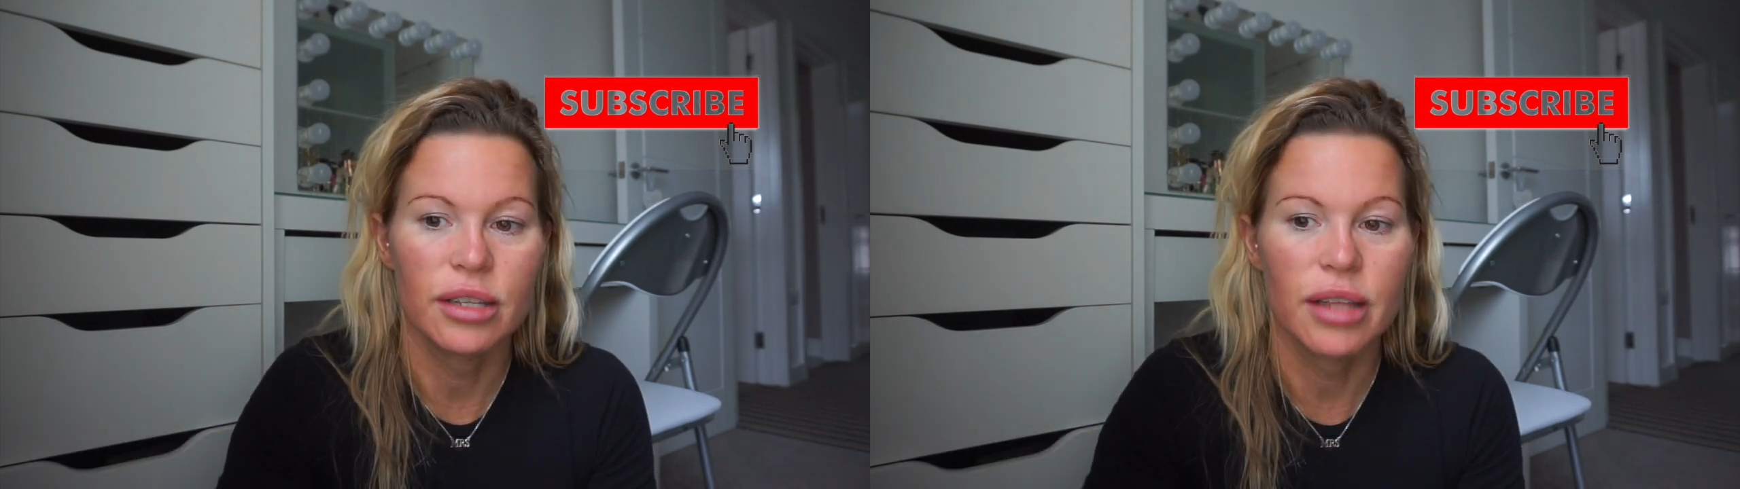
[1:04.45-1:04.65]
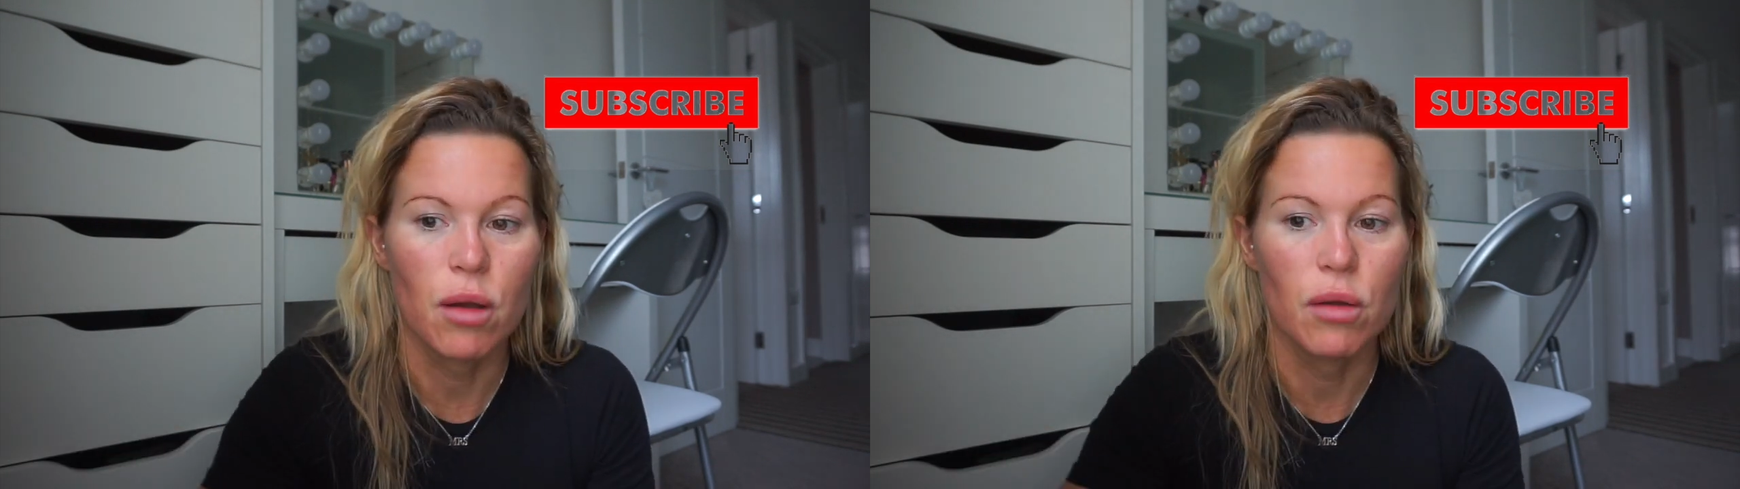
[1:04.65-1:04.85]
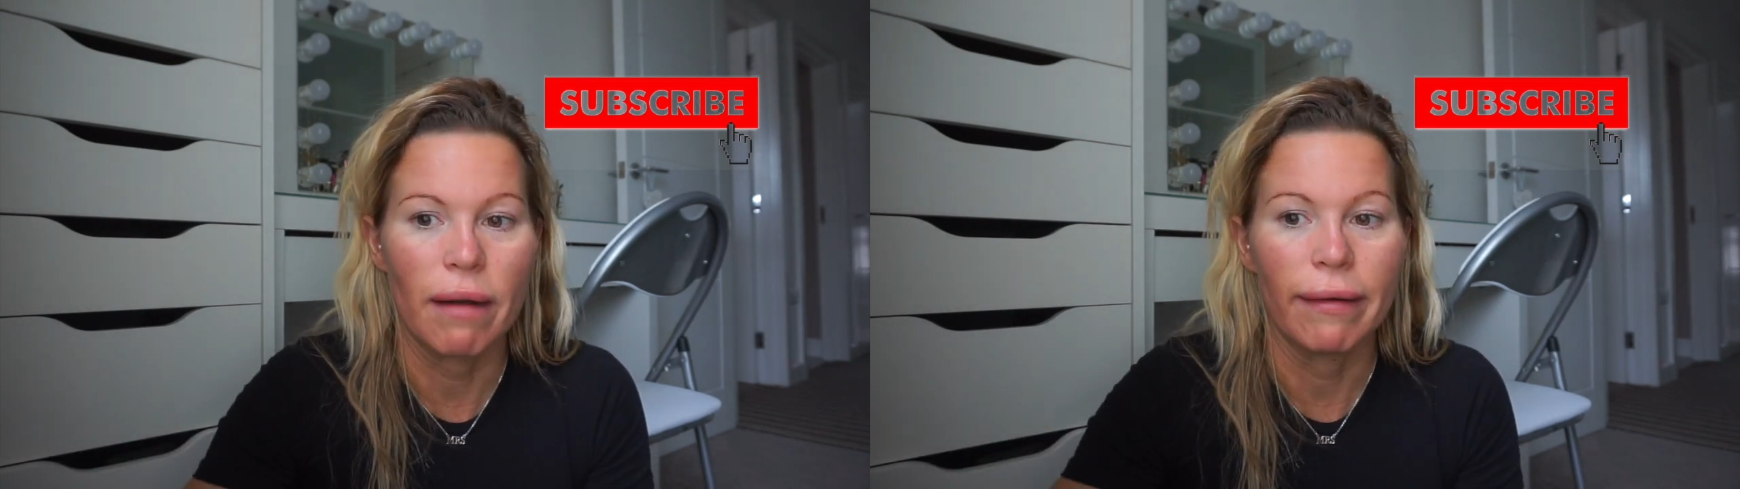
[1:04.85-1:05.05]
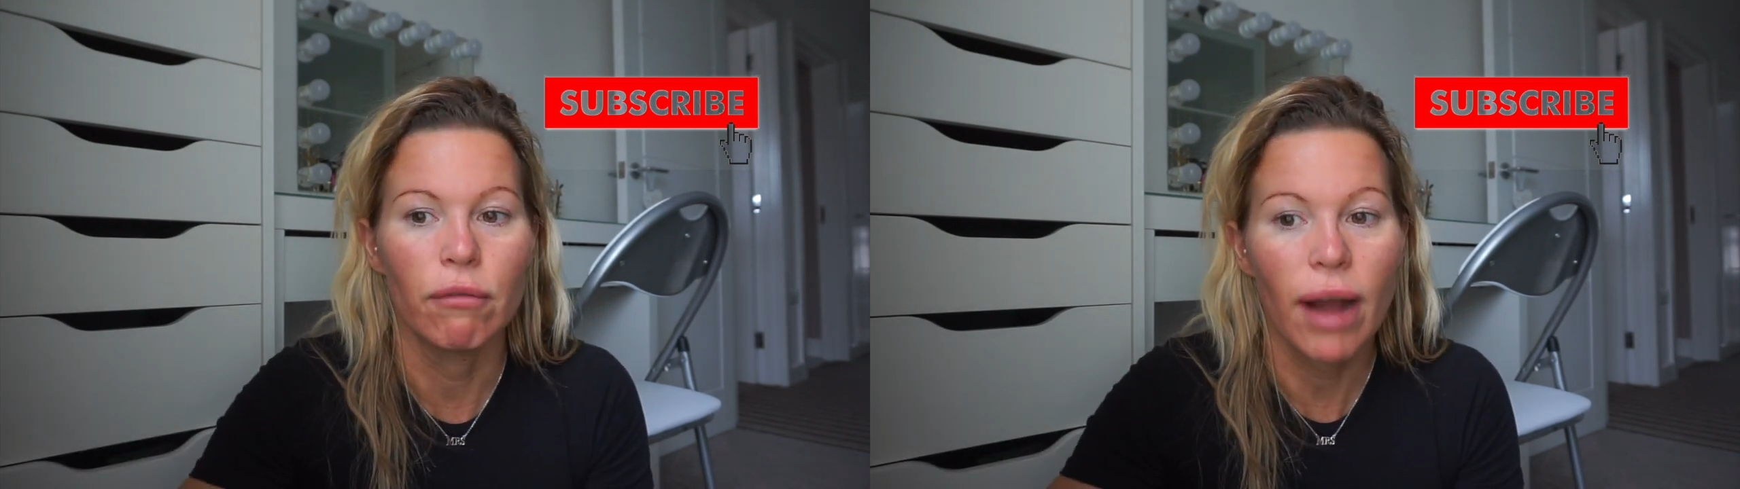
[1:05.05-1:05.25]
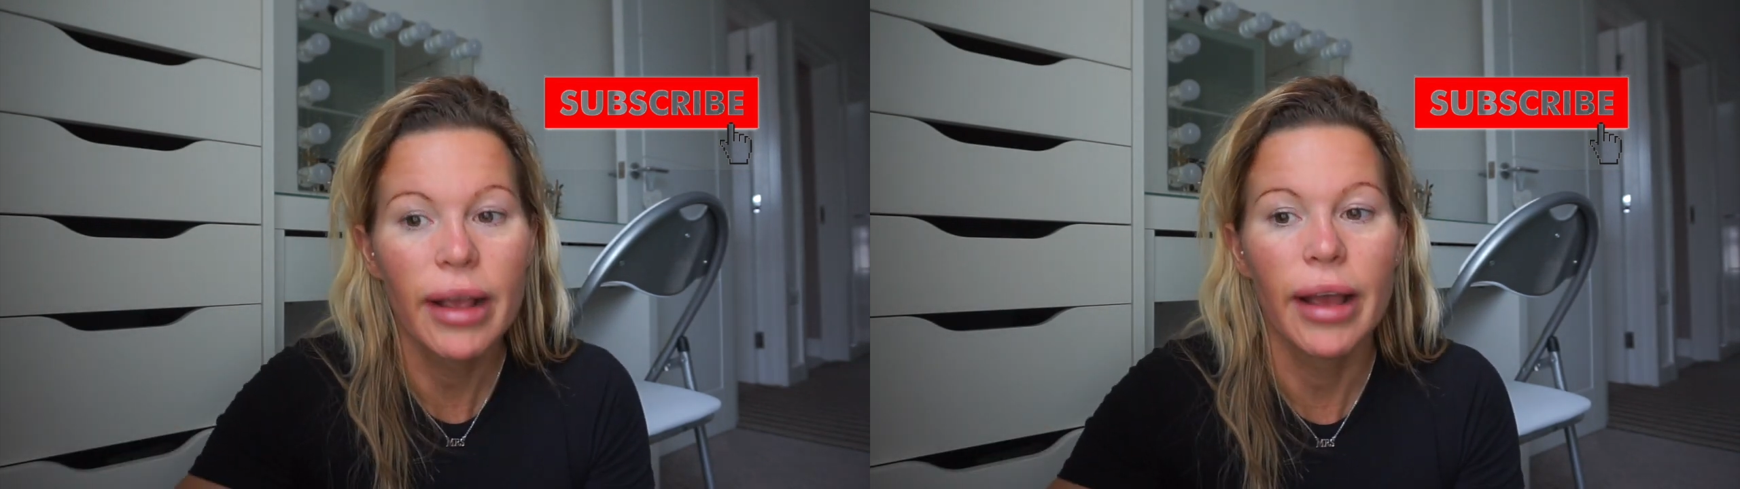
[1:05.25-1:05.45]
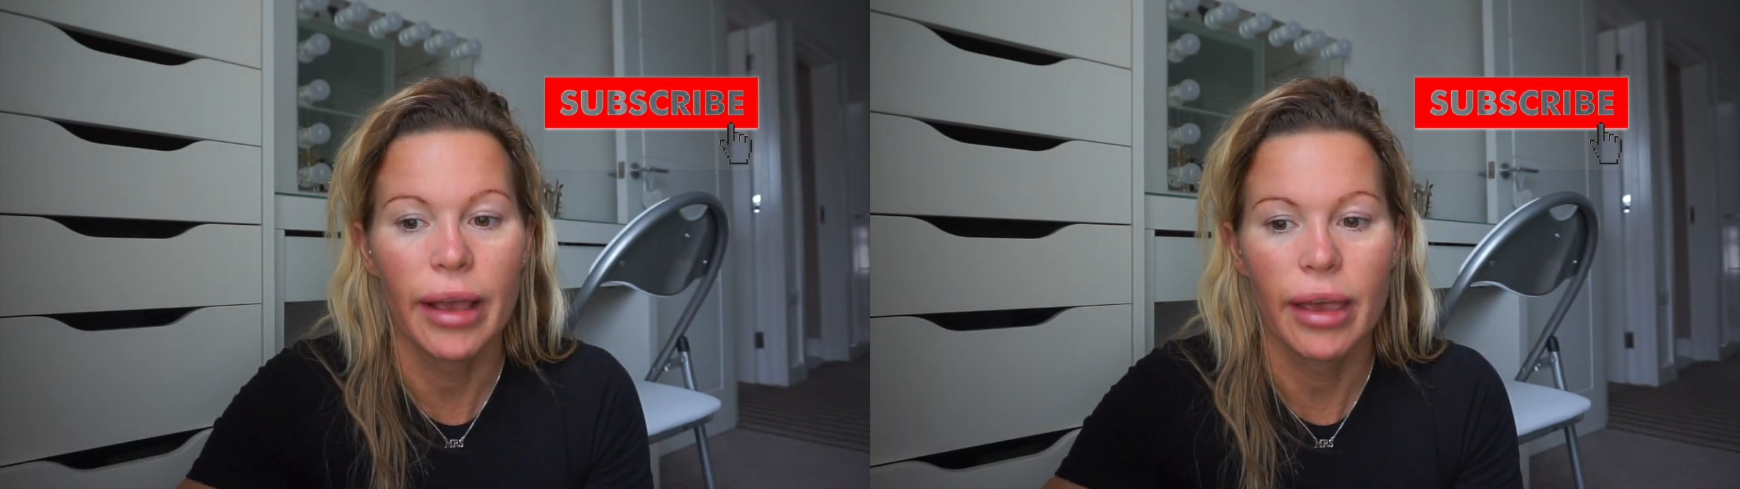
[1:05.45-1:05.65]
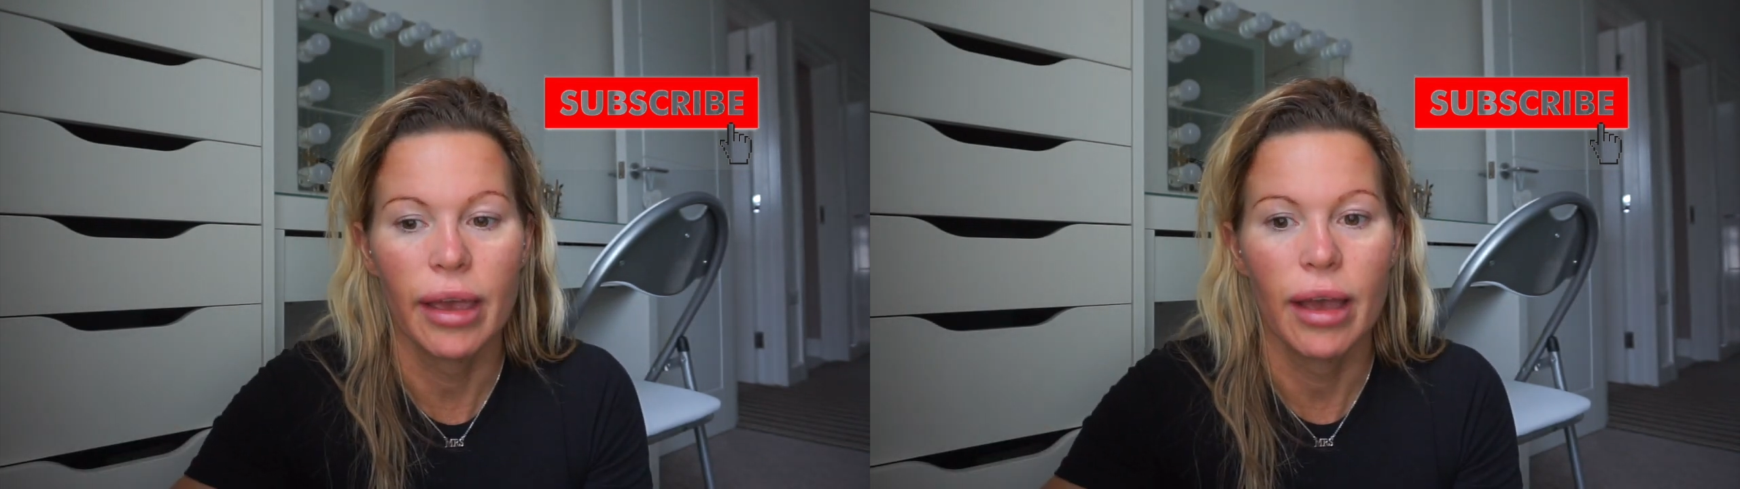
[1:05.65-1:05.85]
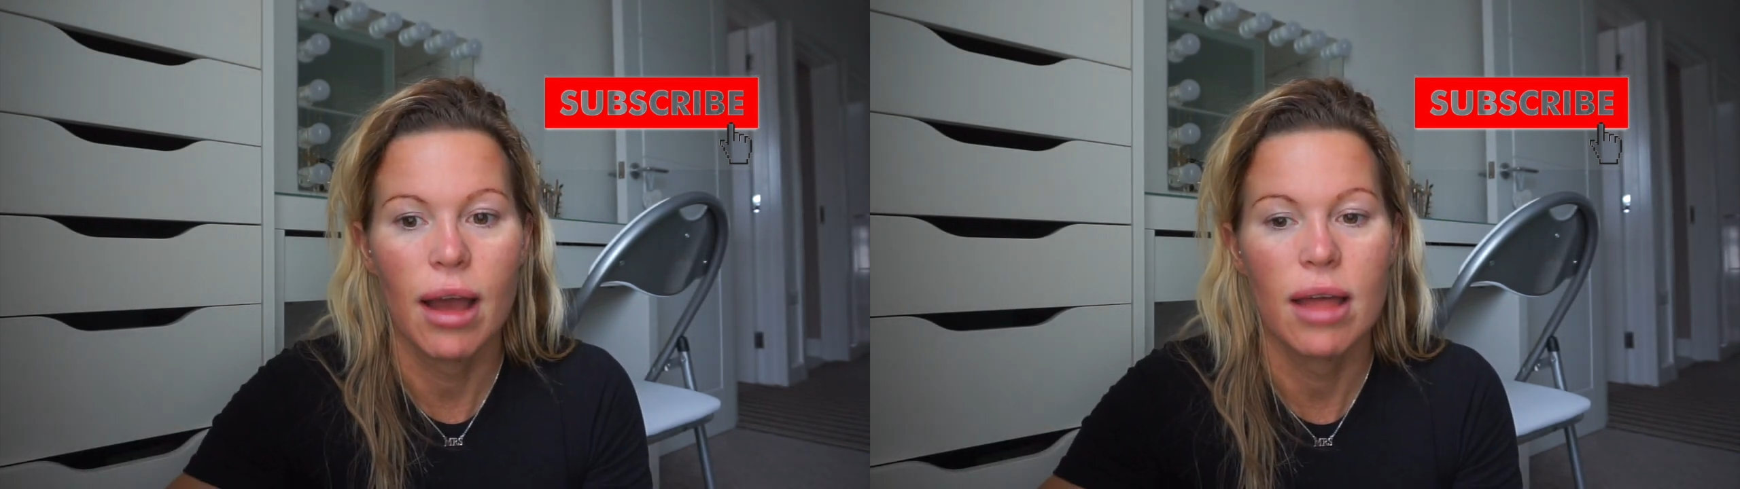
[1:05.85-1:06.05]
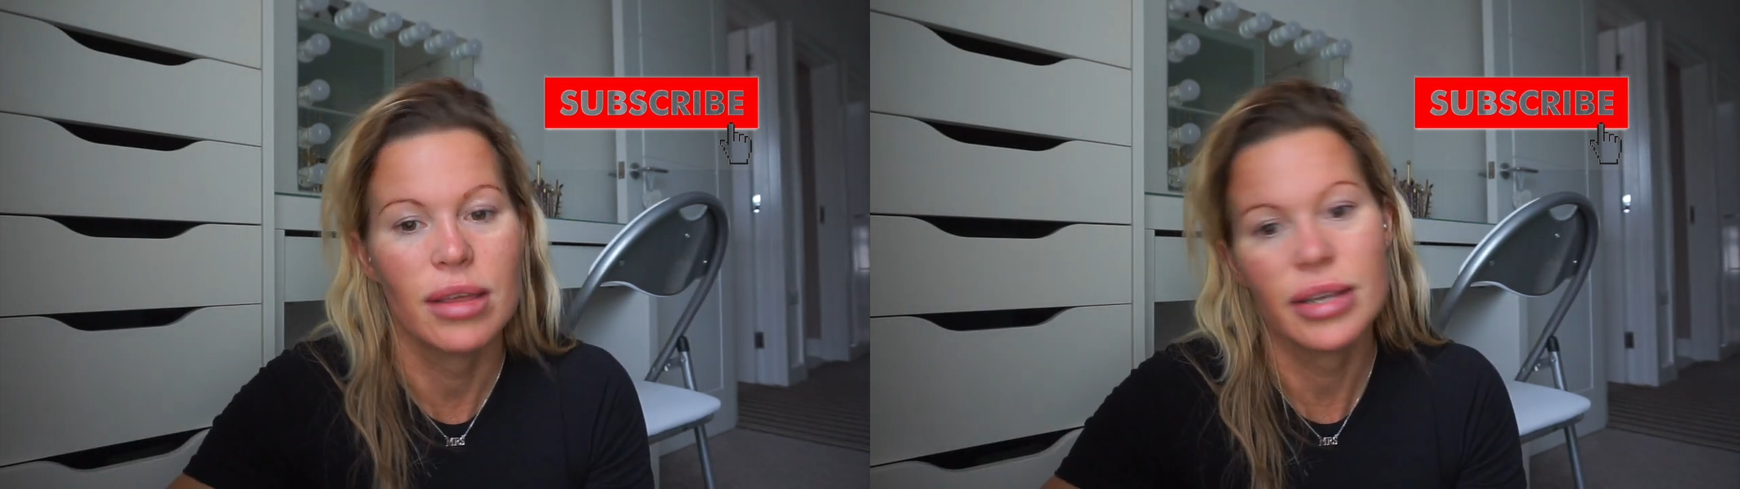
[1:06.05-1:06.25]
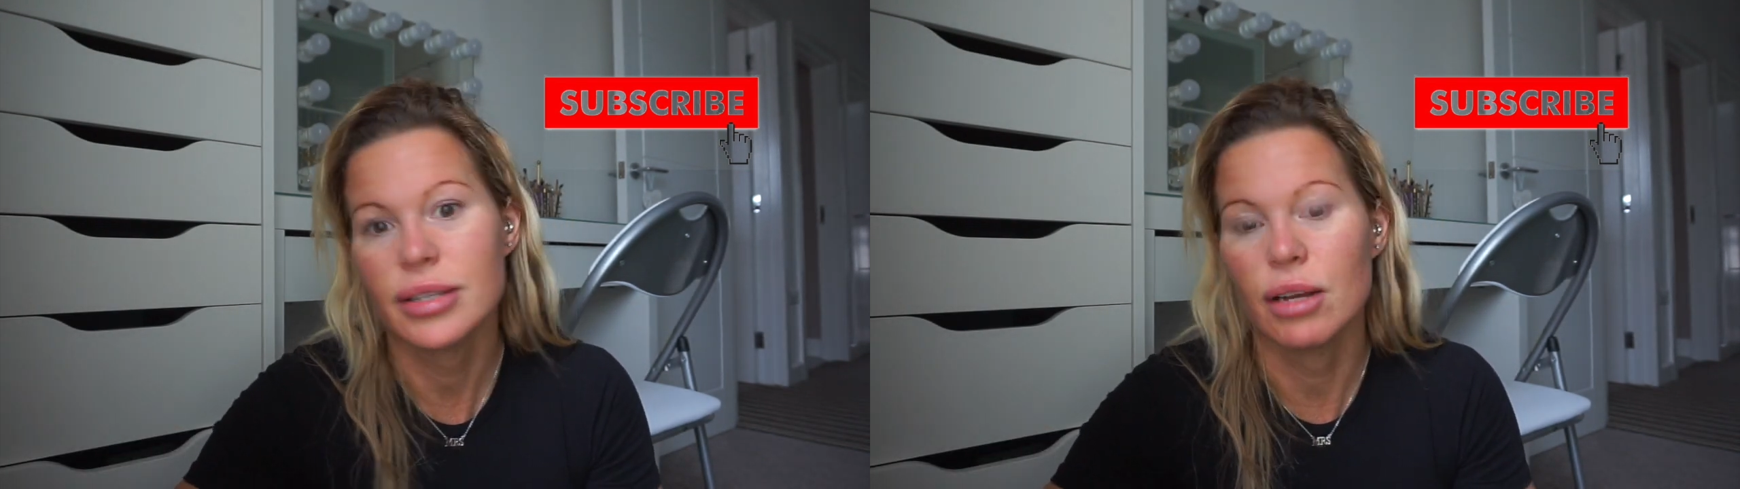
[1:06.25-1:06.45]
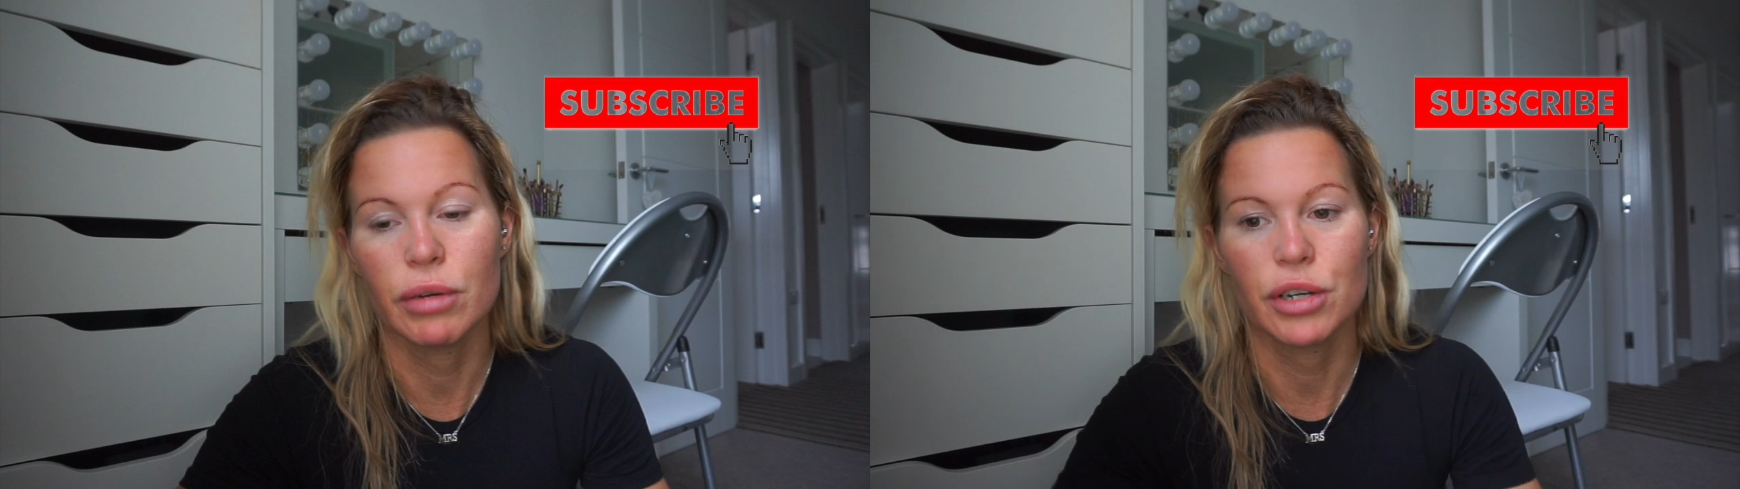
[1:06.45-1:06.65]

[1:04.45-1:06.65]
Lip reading: there we rang IKEA and they said we're